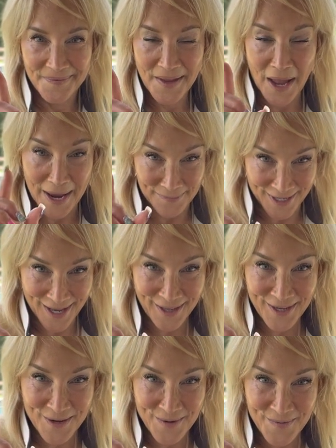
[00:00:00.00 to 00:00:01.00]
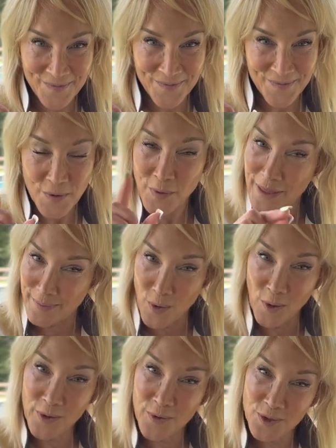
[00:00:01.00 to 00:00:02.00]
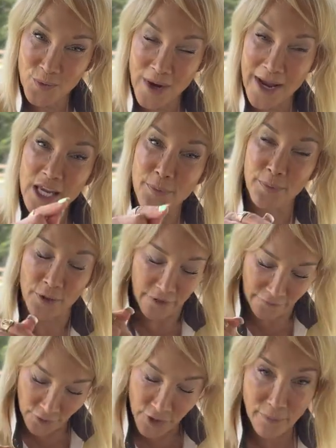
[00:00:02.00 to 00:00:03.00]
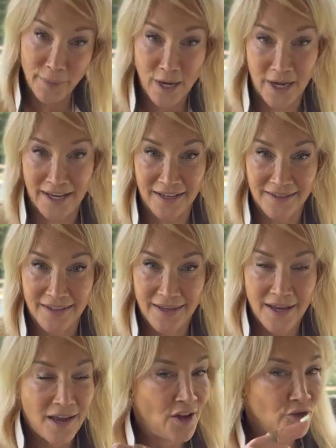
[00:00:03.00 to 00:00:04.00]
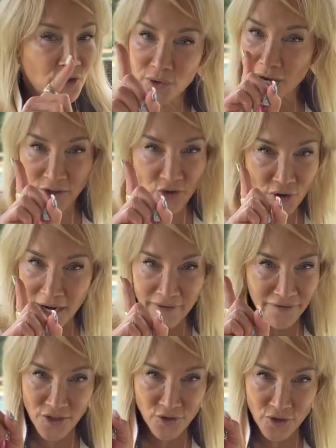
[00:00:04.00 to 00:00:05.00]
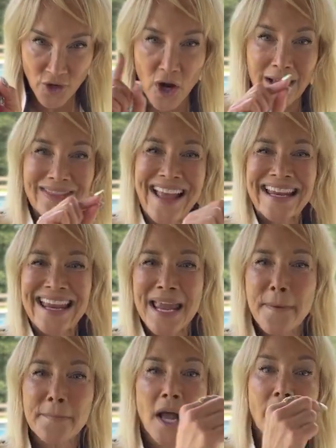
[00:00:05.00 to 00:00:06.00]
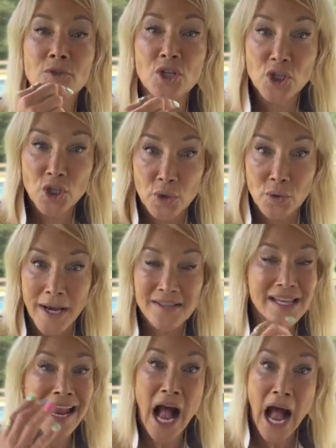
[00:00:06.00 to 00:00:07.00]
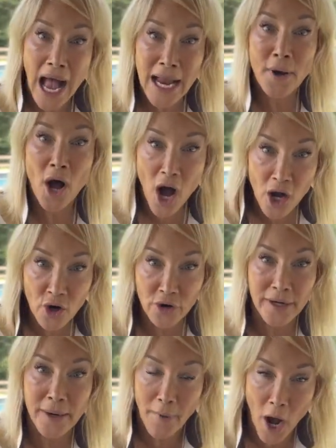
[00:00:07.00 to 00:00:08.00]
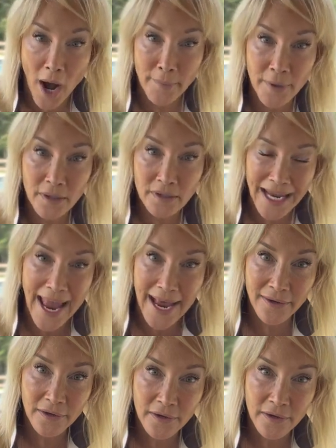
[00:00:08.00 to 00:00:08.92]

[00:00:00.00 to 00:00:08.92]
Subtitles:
I am telling you, when the bowl goes away and you put the food in your pocket, do not try to feed your dog. Let him come to you and say, I'm hungry, Mom, Dad.